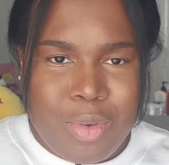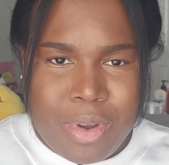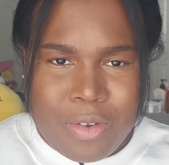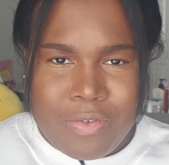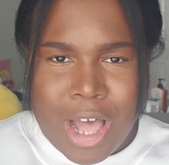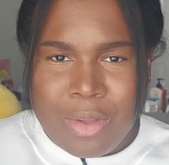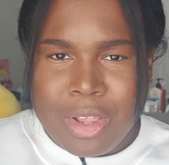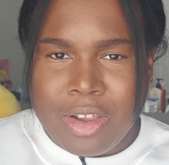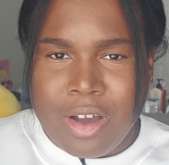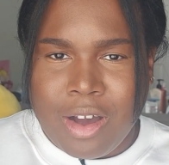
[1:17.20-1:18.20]
want to
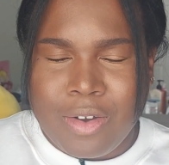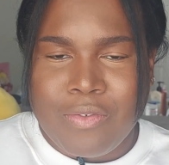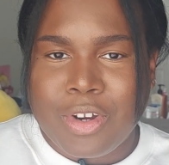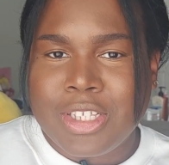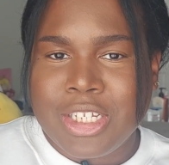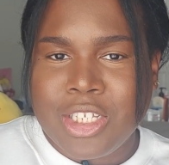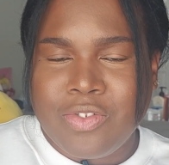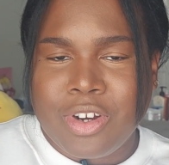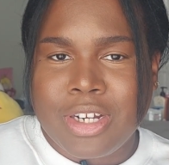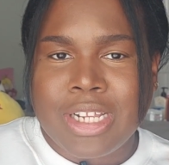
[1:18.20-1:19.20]
follow along, first things
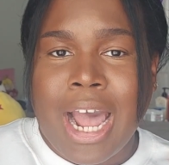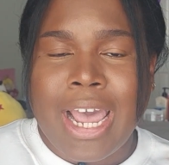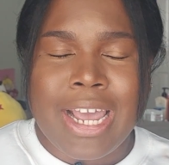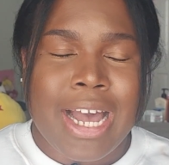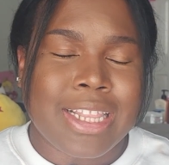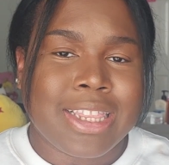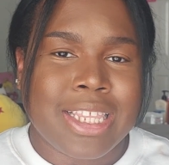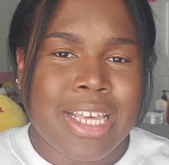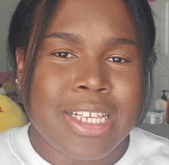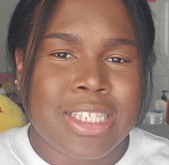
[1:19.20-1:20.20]
first, I got
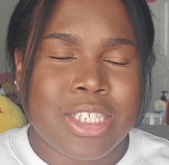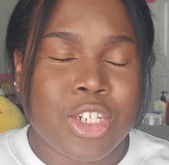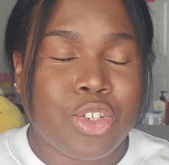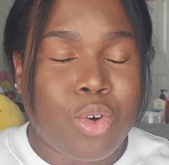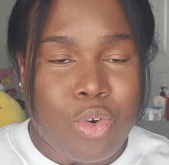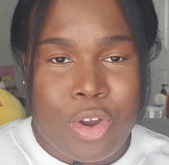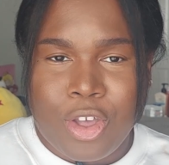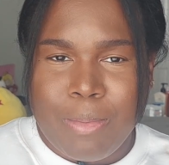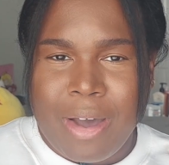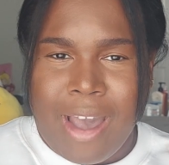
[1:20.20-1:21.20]
this
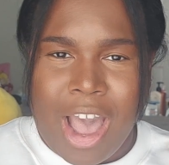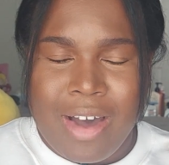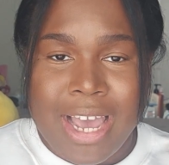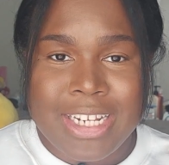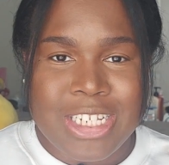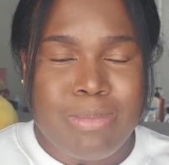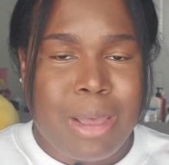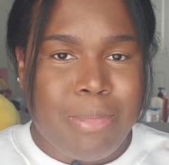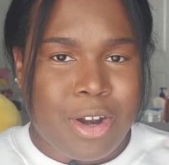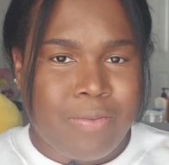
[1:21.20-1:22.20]
tutorial about how I did
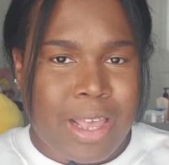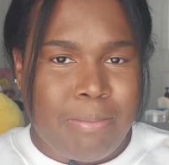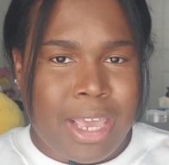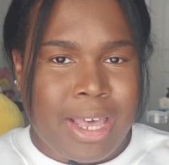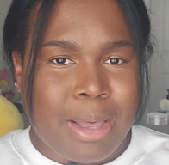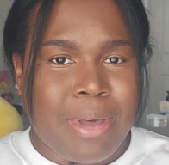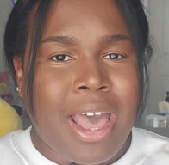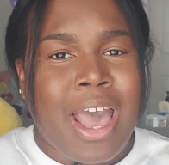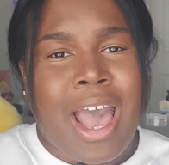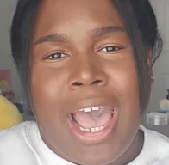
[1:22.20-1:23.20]
my butterfly makeup.
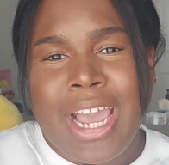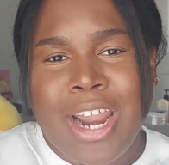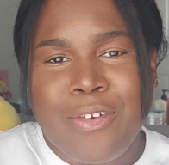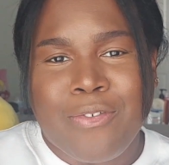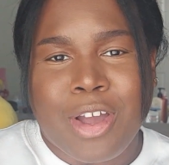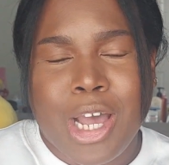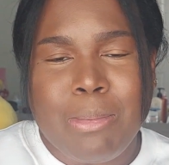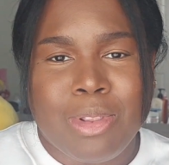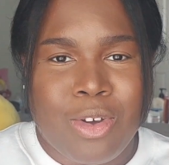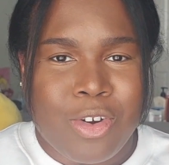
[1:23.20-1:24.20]
I got it
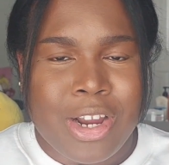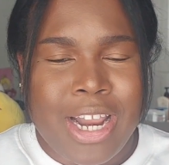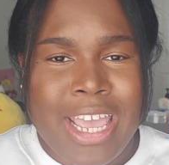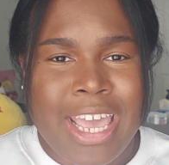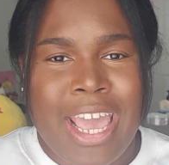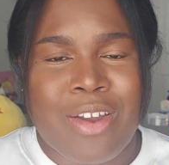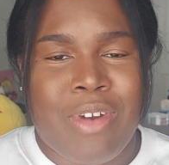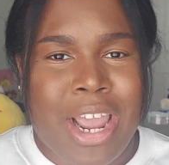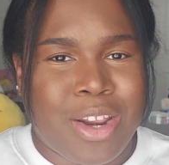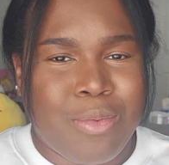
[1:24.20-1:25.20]
from Lauren, aka
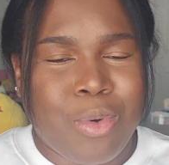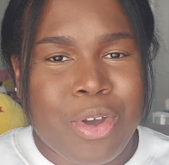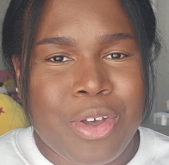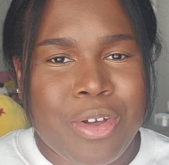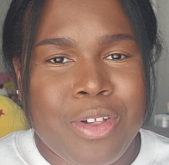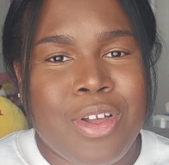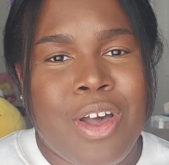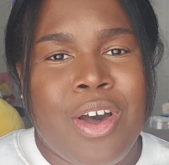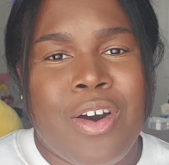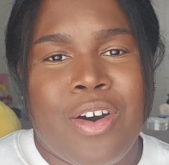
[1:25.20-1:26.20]
Raggedy Royal,
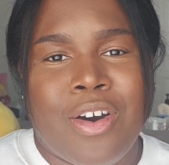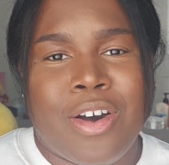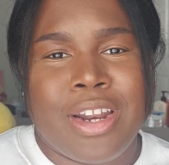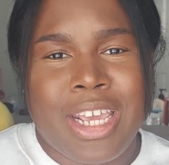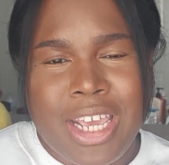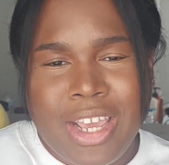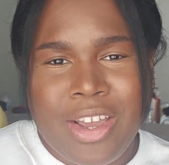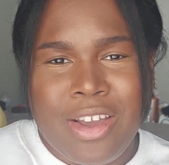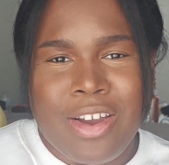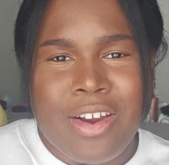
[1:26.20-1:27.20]
on
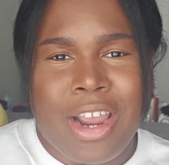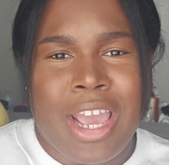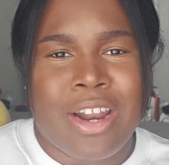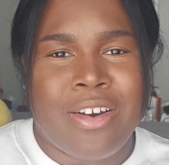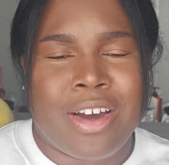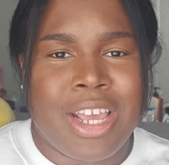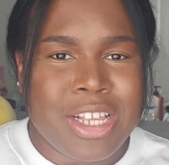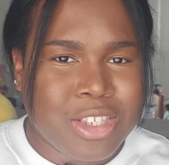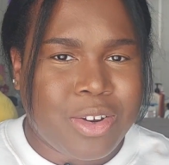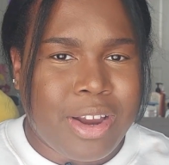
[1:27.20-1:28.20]
here and on
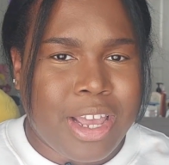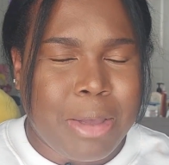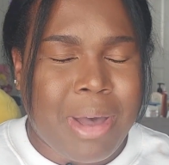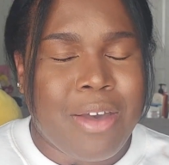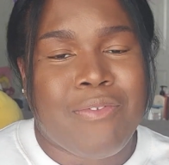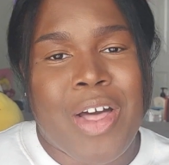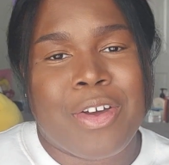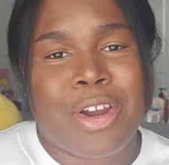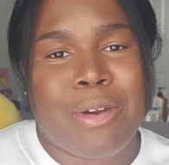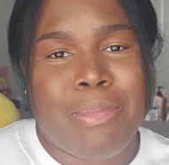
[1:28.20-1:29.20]
Instagram. I
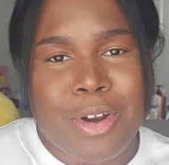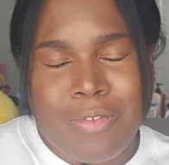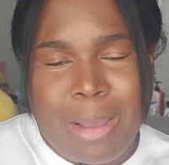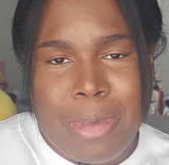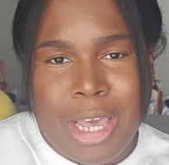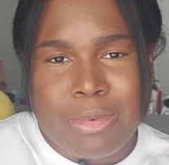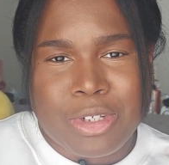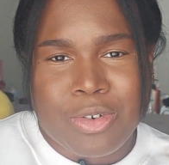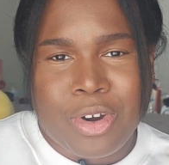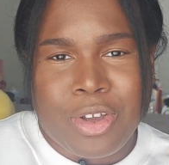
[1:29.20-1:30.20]
followed her butterfly makeup
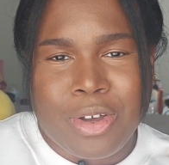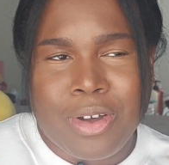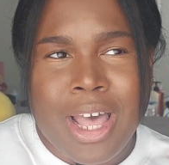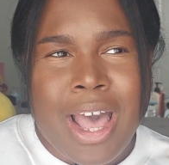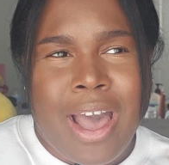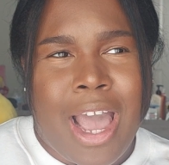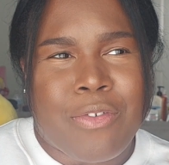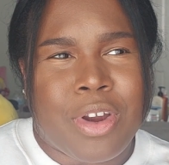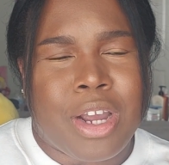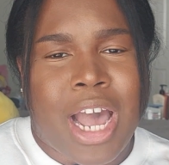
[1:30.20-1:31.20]
tutorial. I
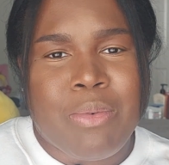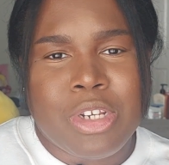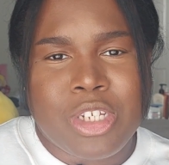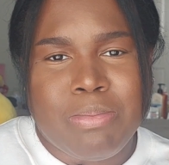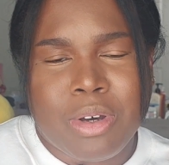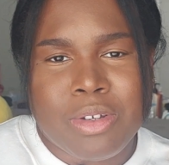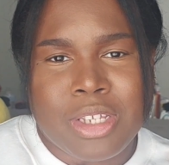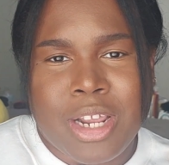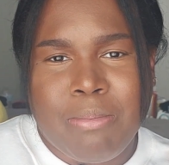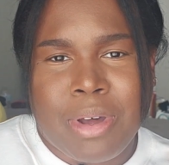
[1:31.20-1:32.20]
forgot when she
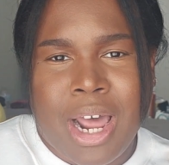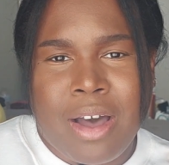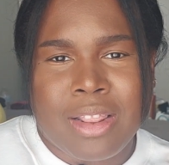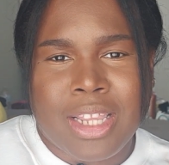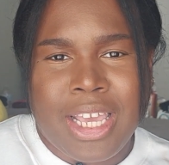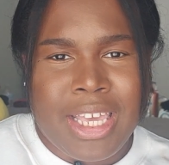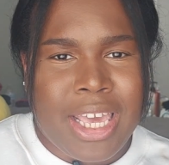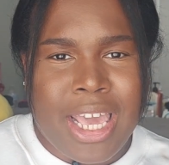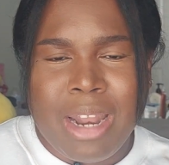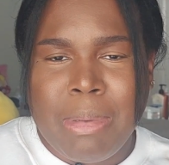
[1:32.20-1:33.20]
posted it, but I'll link
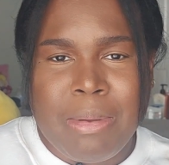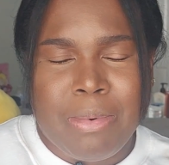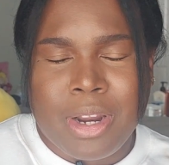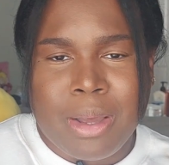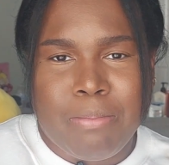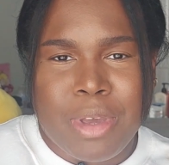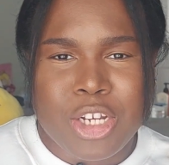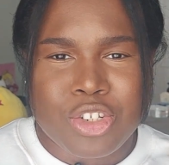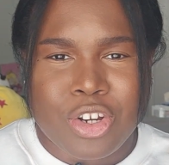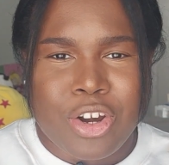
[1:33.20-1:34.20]
it and maybe put a
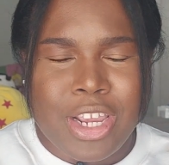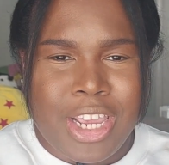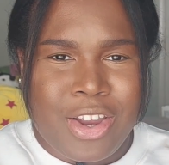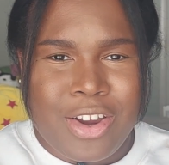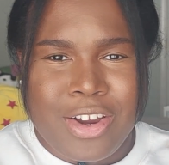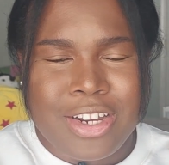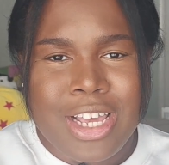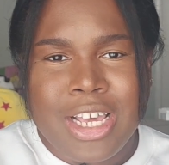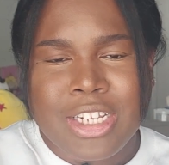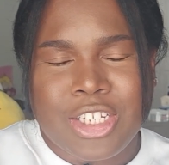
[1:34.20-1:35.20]
picture here
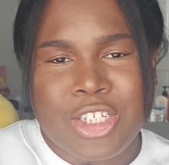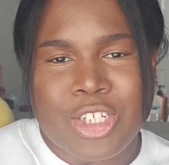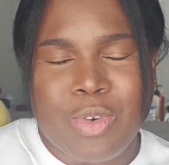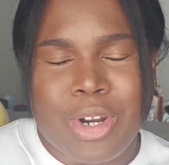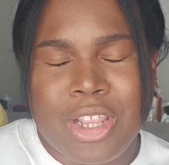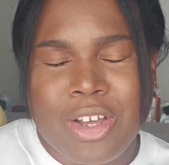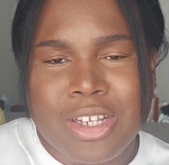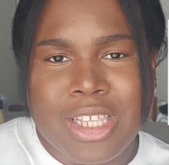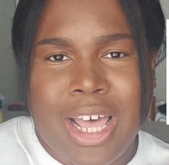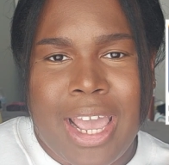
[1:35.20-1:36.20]
to show what it
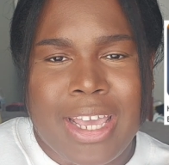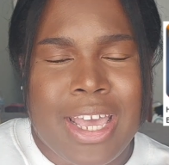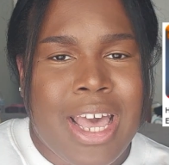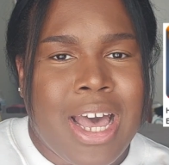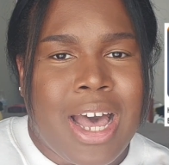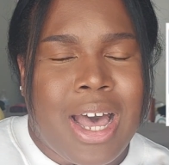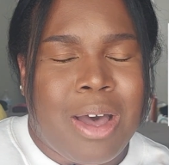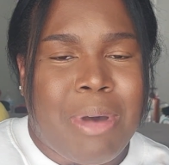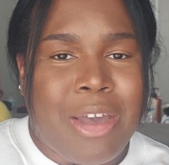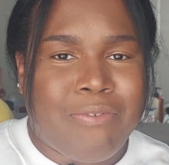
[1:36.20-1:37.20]
looks like.
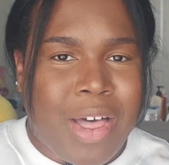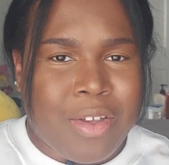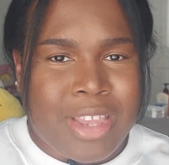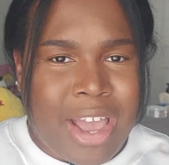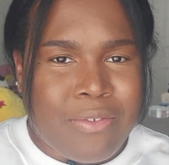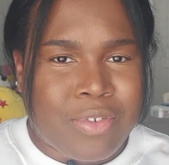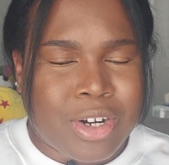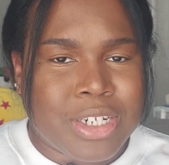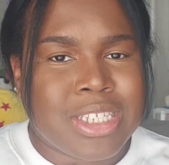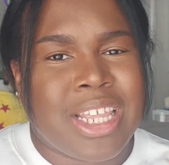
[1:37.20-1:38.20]
I followed that
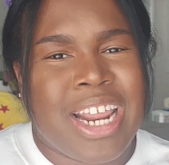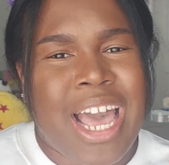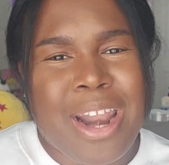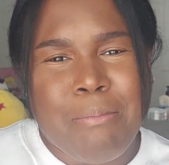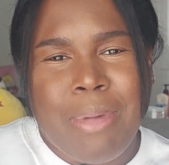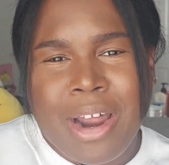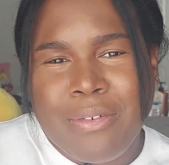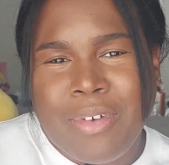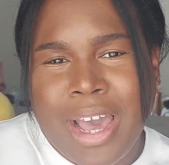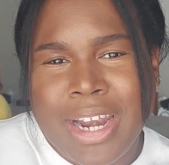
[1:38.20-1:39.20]
first, and then I kind of
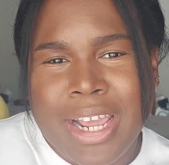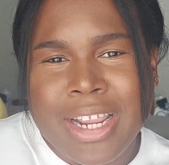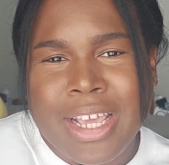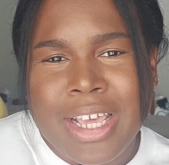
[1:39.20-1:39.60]
modified it